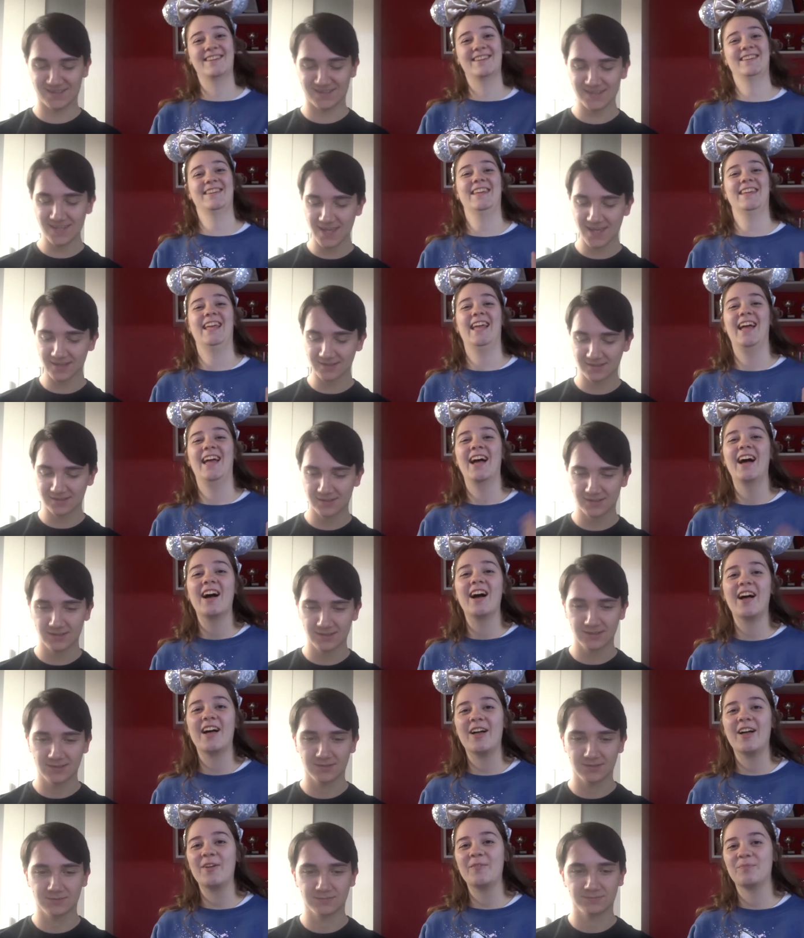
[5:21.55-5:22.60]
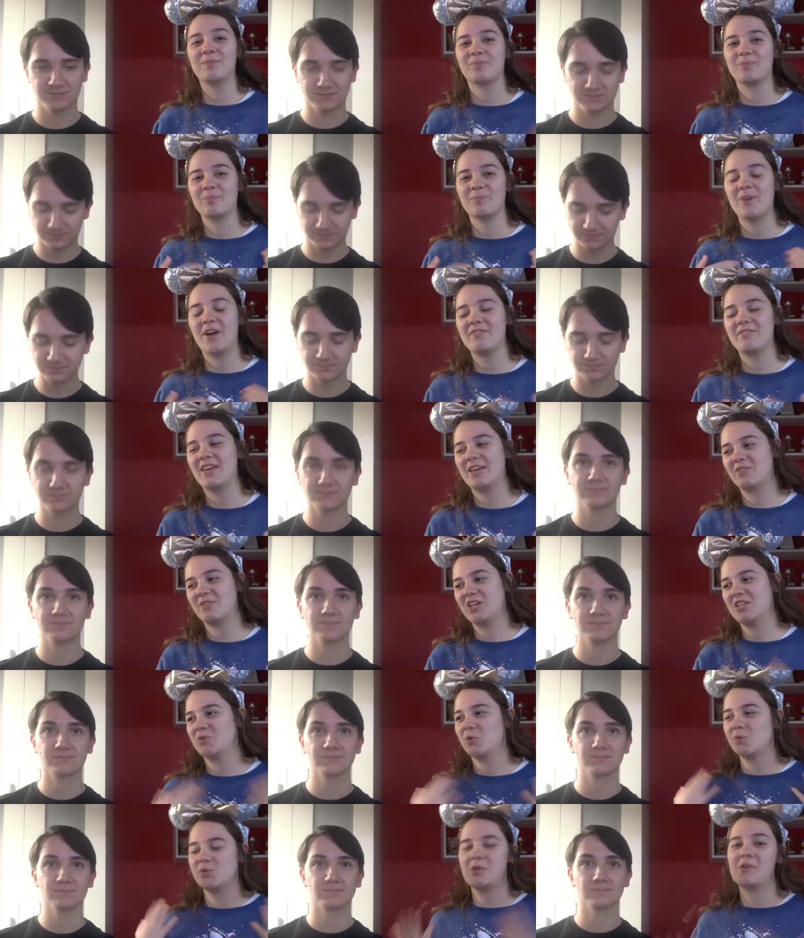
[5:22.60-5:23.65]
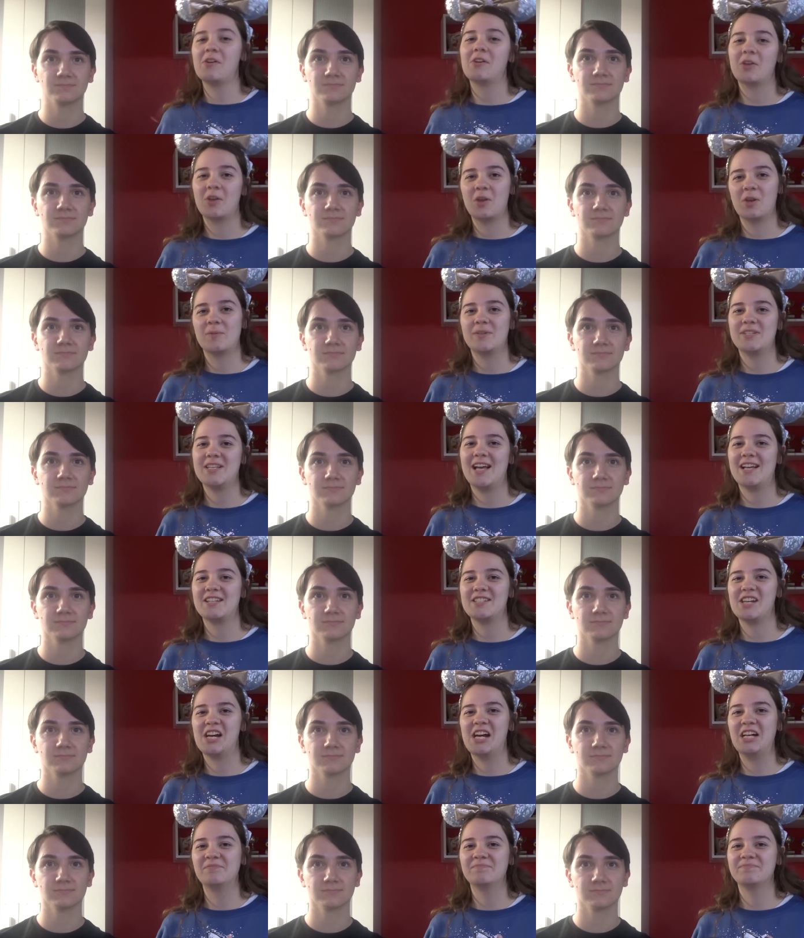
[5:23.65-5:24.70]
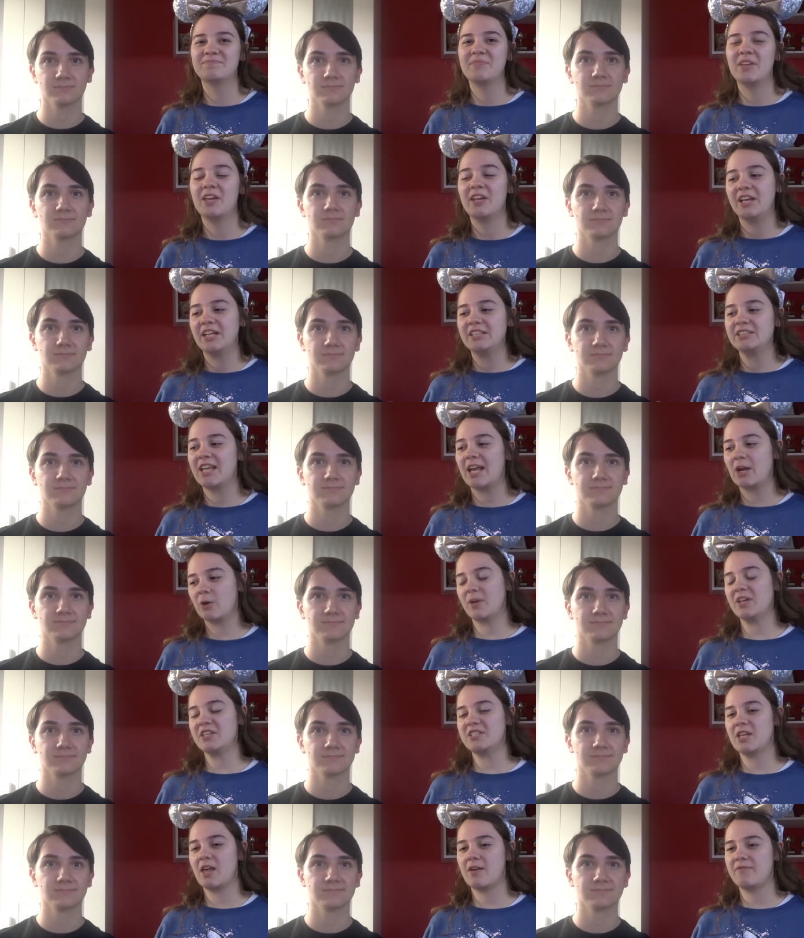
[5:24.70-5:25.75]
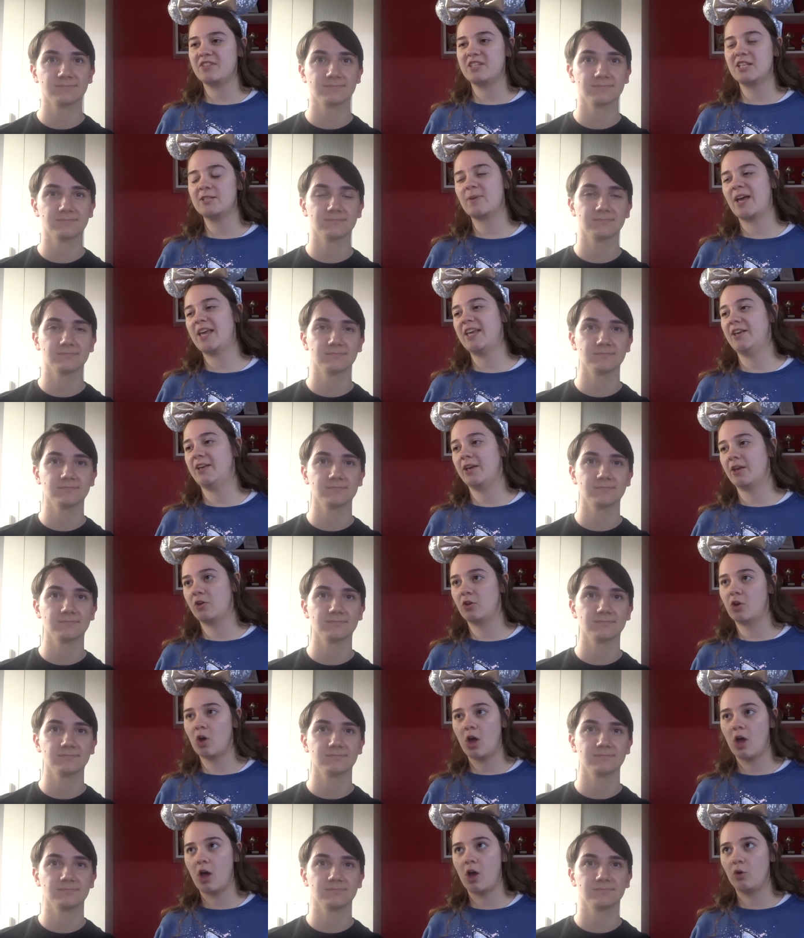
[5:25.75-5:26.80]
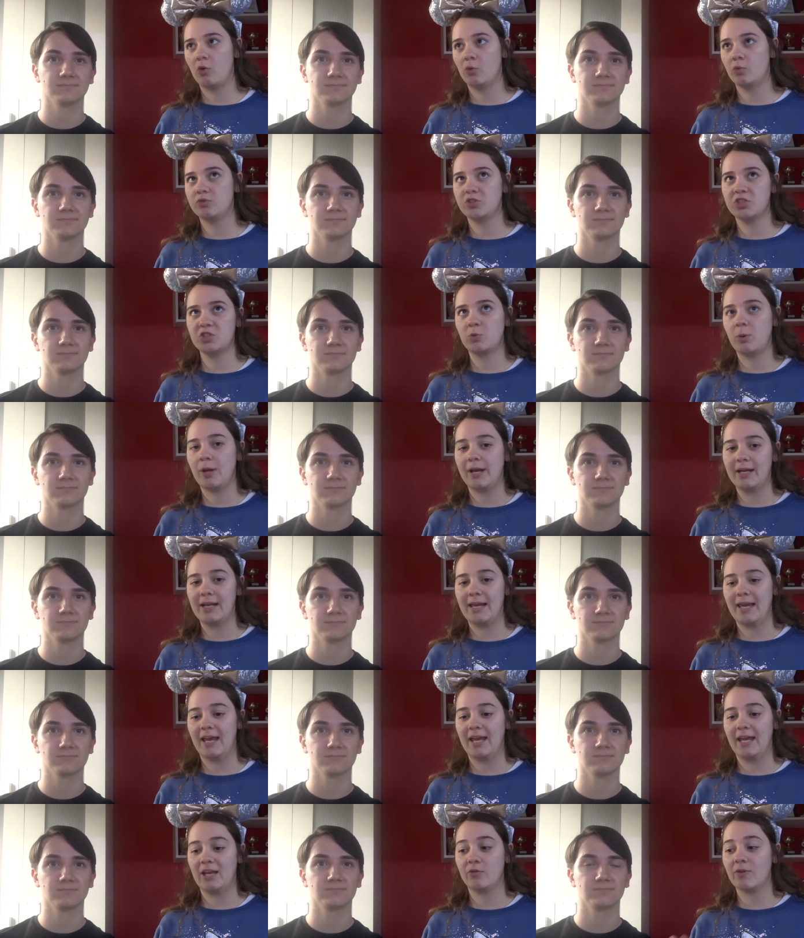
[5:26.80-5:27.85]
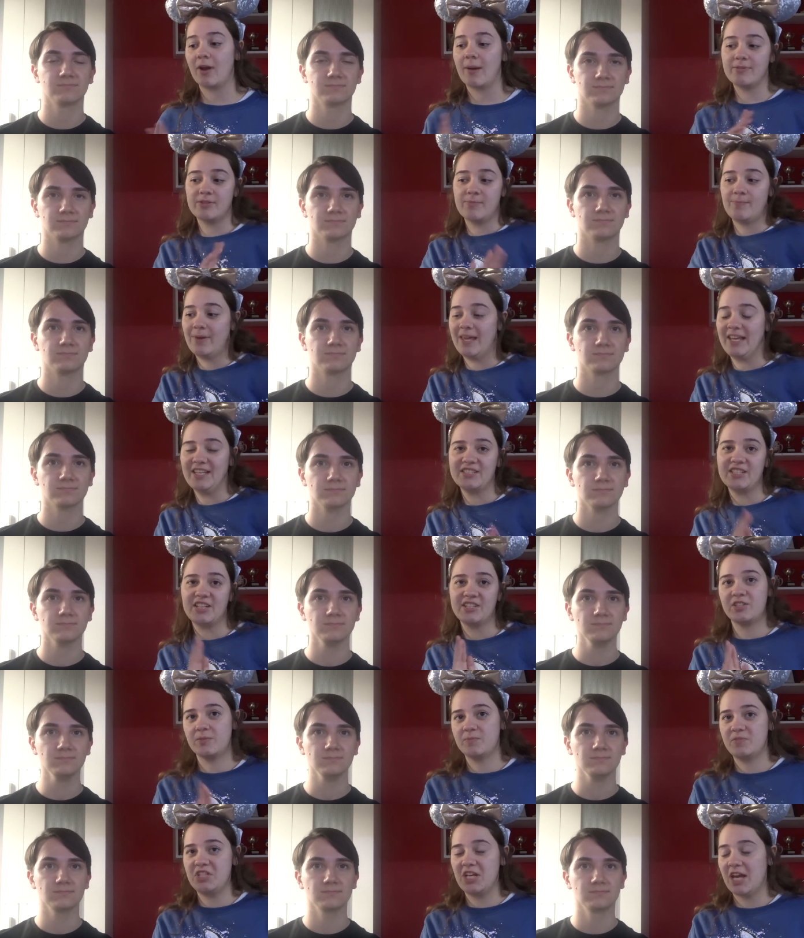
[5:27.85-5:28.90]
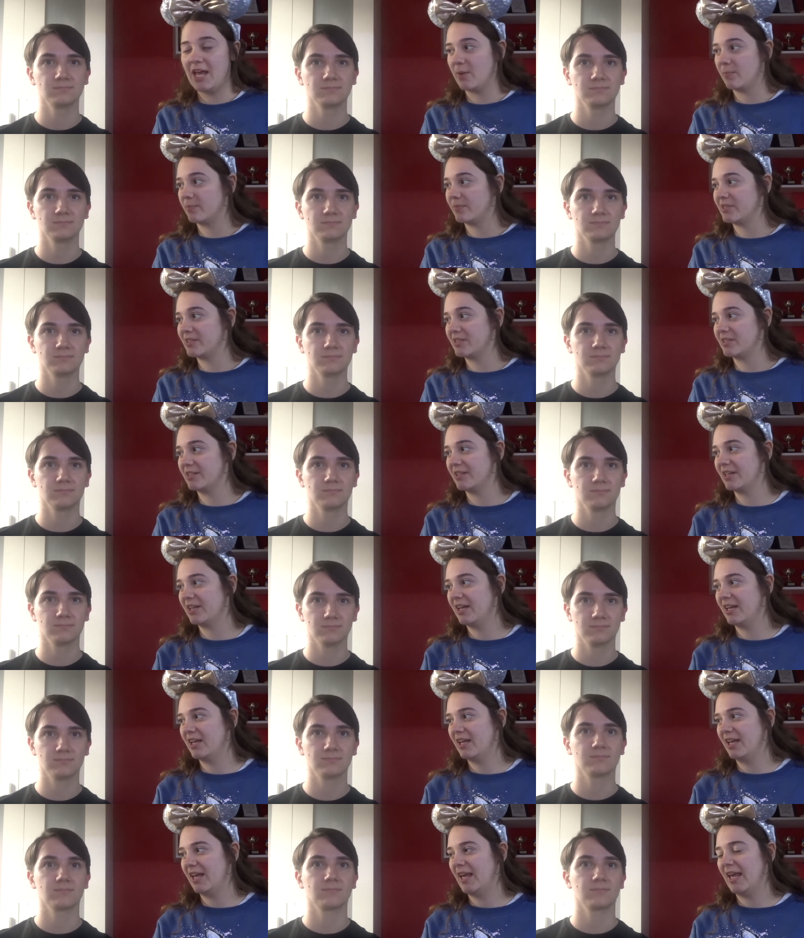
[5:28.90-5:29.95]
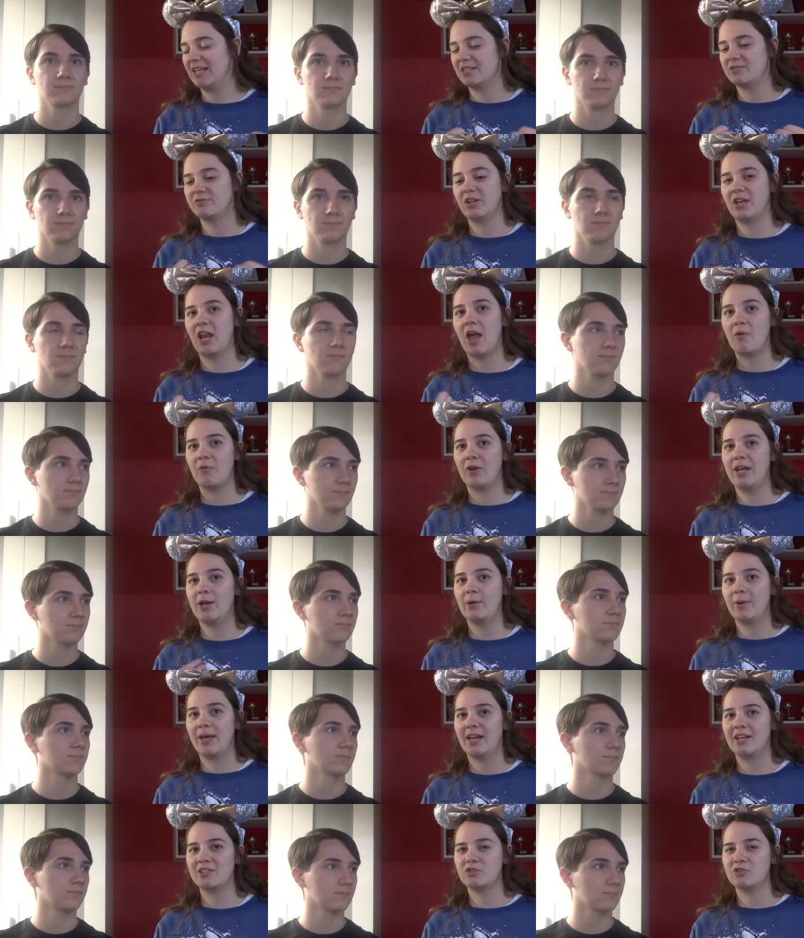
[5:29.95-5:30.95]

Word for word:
Speaker 1: yeah. Um, my favourite is also Hakuna Matata. So yeah, quick service is where you can go just quickly, grab some pizza, some chips. It's like really quick. It's